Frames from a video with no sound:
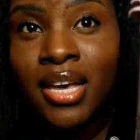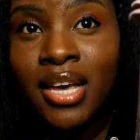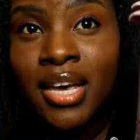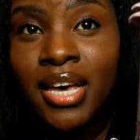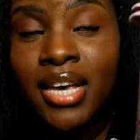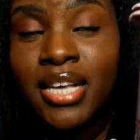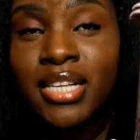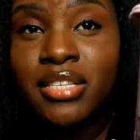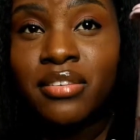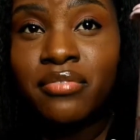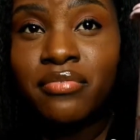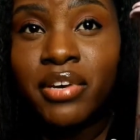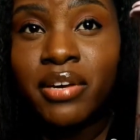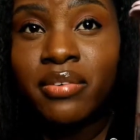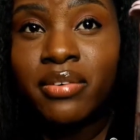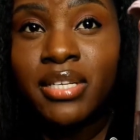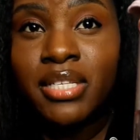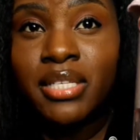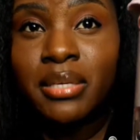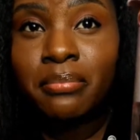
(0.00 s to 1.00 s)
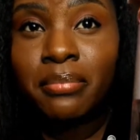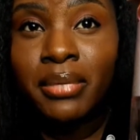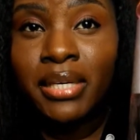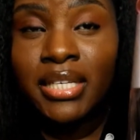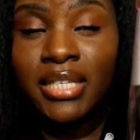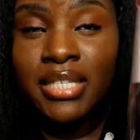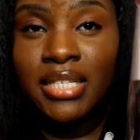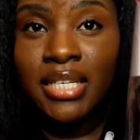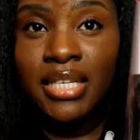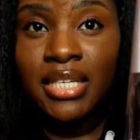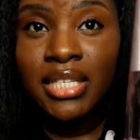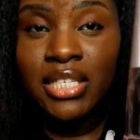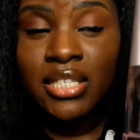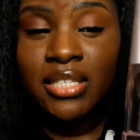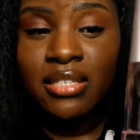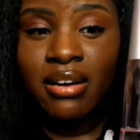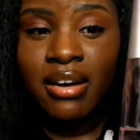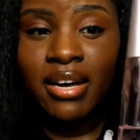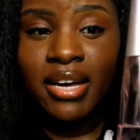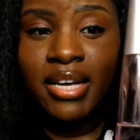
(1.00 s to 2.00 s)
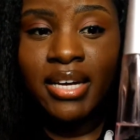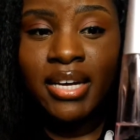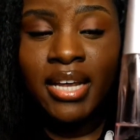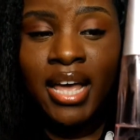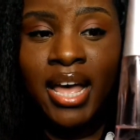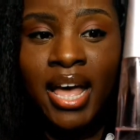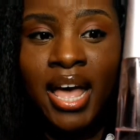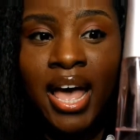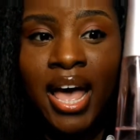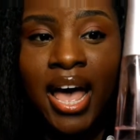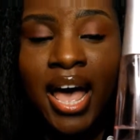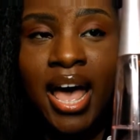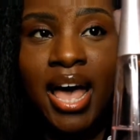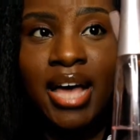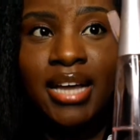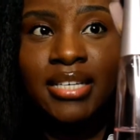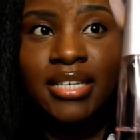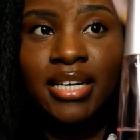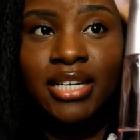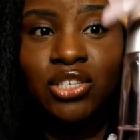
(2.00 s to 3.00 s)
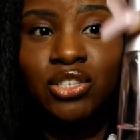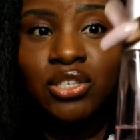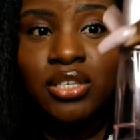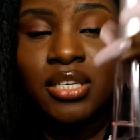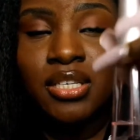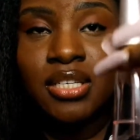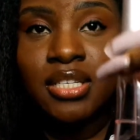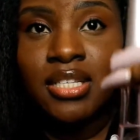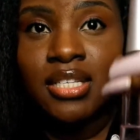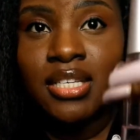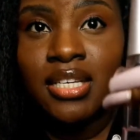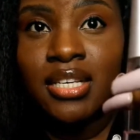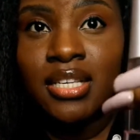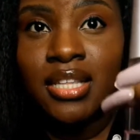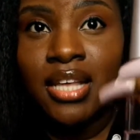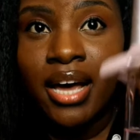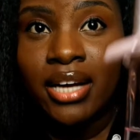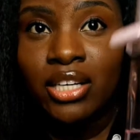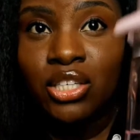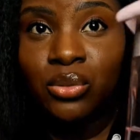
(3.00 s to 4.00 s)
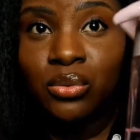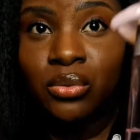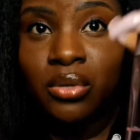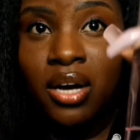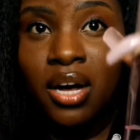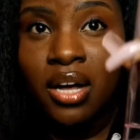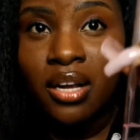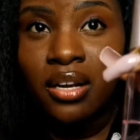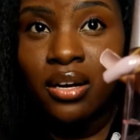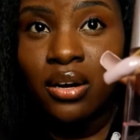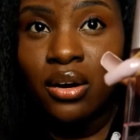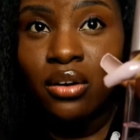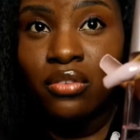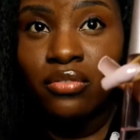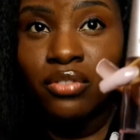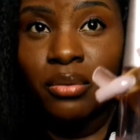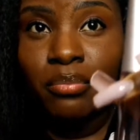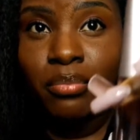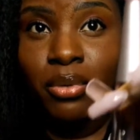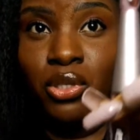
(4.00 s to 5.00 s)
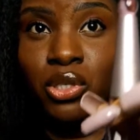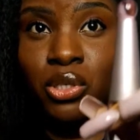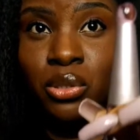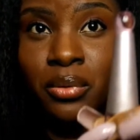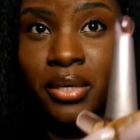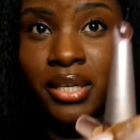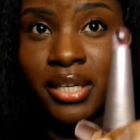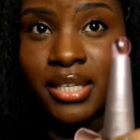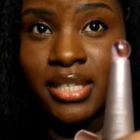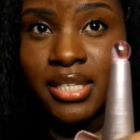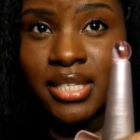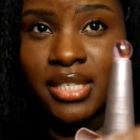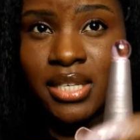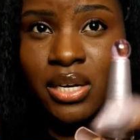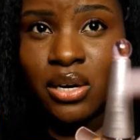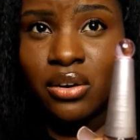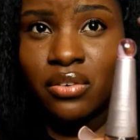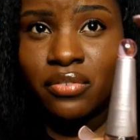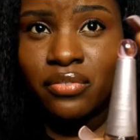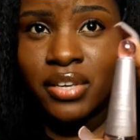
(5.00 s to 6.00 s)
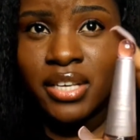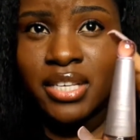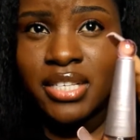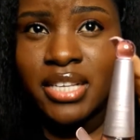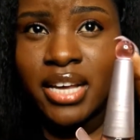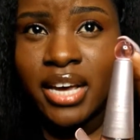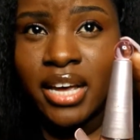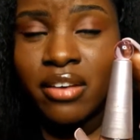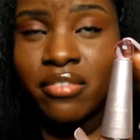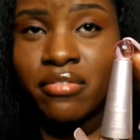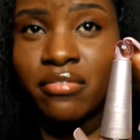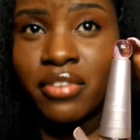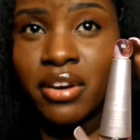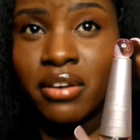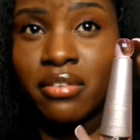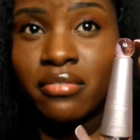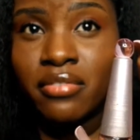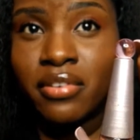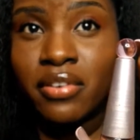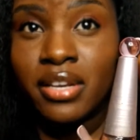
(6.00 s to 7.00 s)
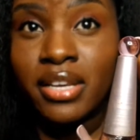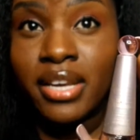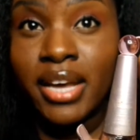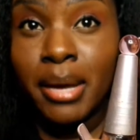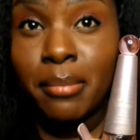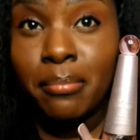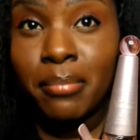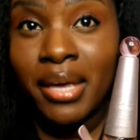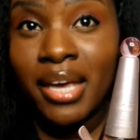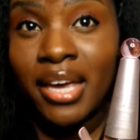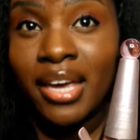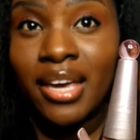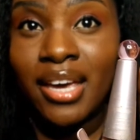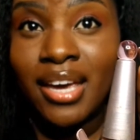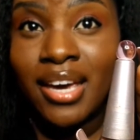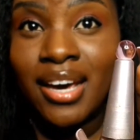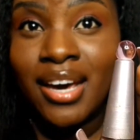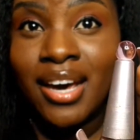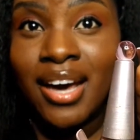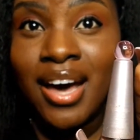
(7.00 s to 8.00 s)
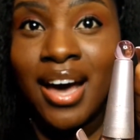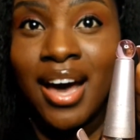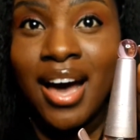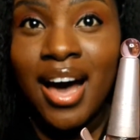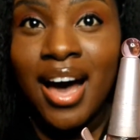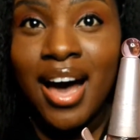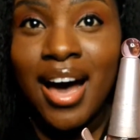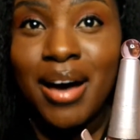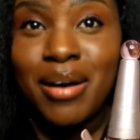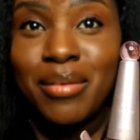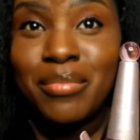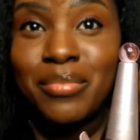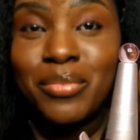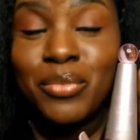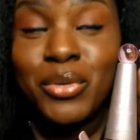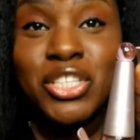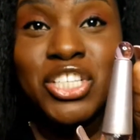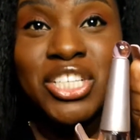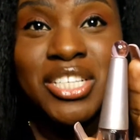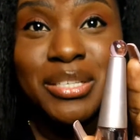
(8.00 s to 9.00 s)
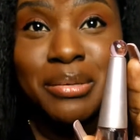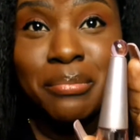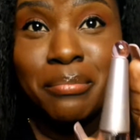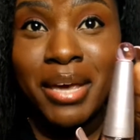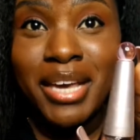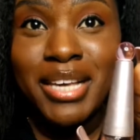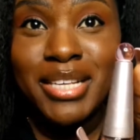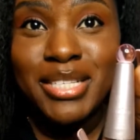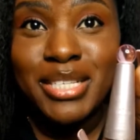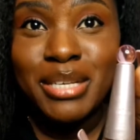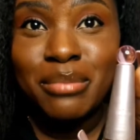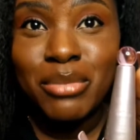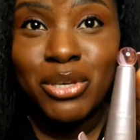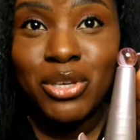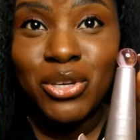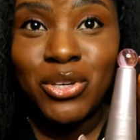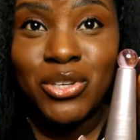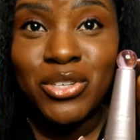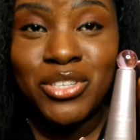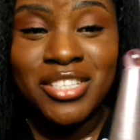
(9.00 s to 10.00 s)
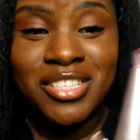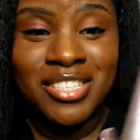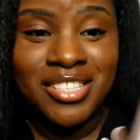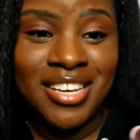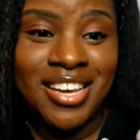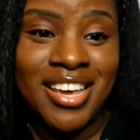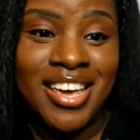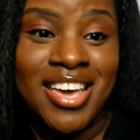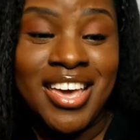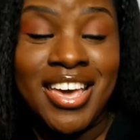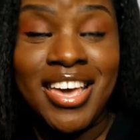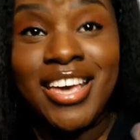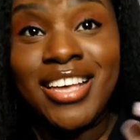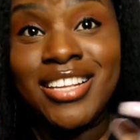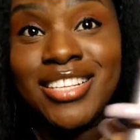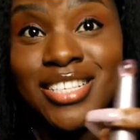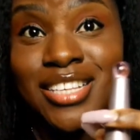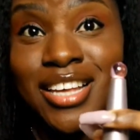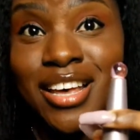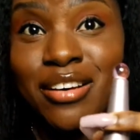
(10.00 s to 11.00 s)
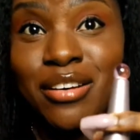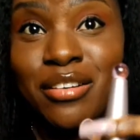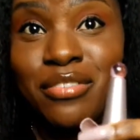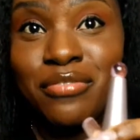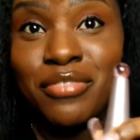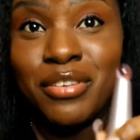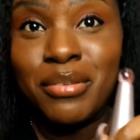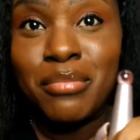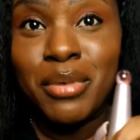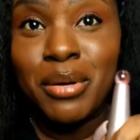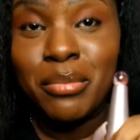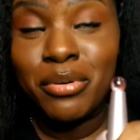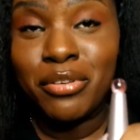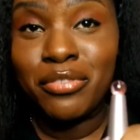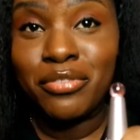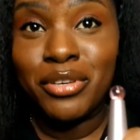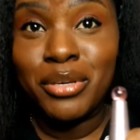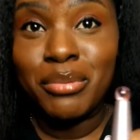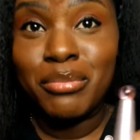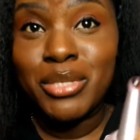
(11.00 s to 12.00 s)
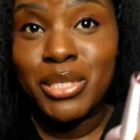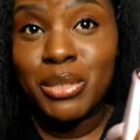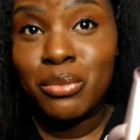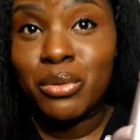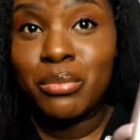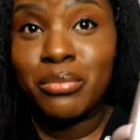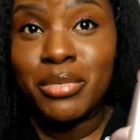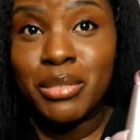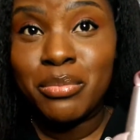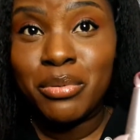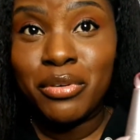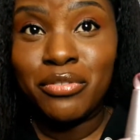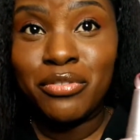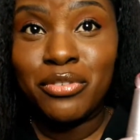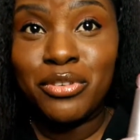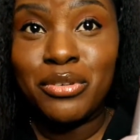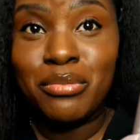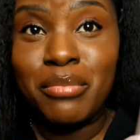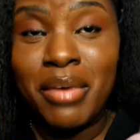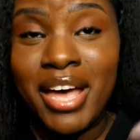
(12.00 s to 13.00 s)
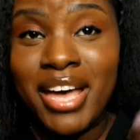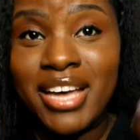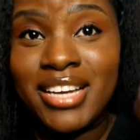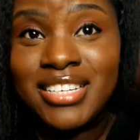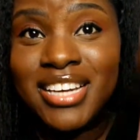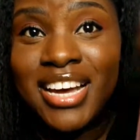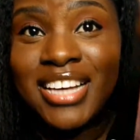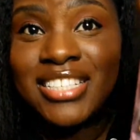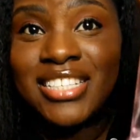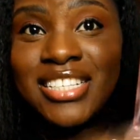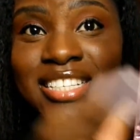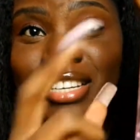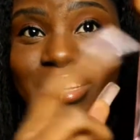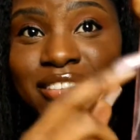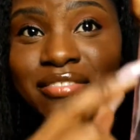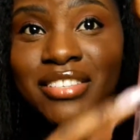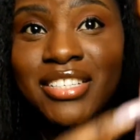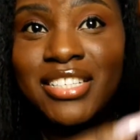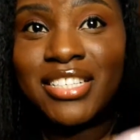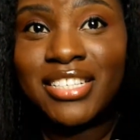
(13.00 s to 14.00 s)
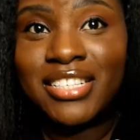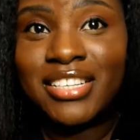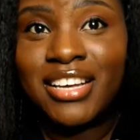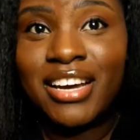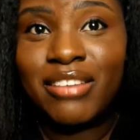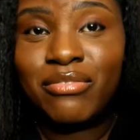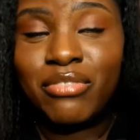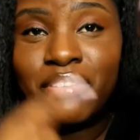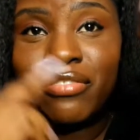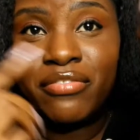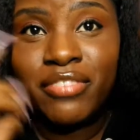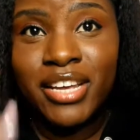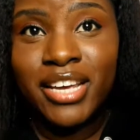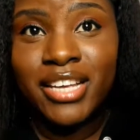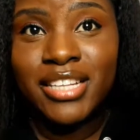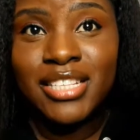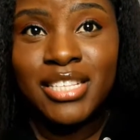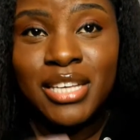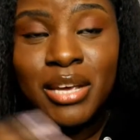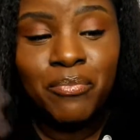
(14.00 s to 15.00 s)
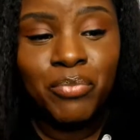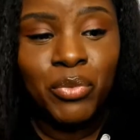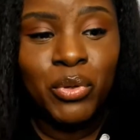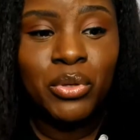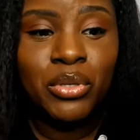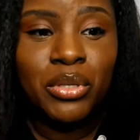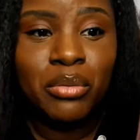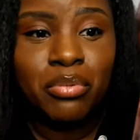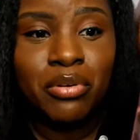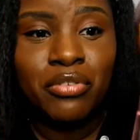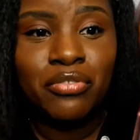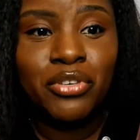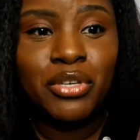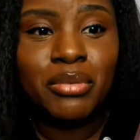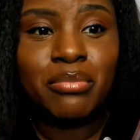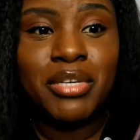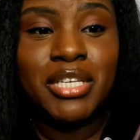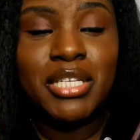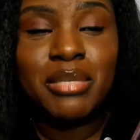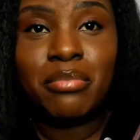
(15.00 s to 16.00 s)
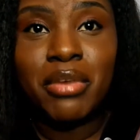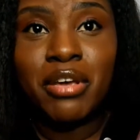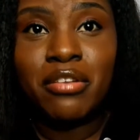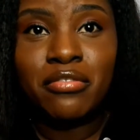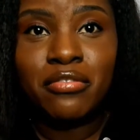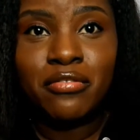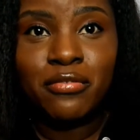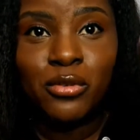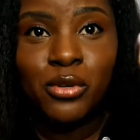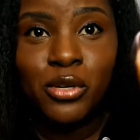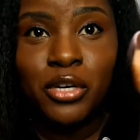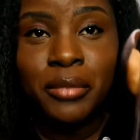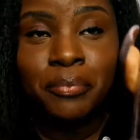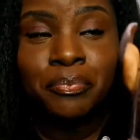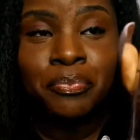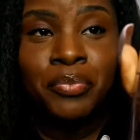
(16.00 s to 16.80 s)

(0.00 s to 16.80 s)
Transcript: It's a very simplistic design and as you could see the actual color of the bottle in itself is like a very very light pink um, which is amazing because it's a female perfume it's a woman's perfume and i just love the design reflects who the perfume is meant for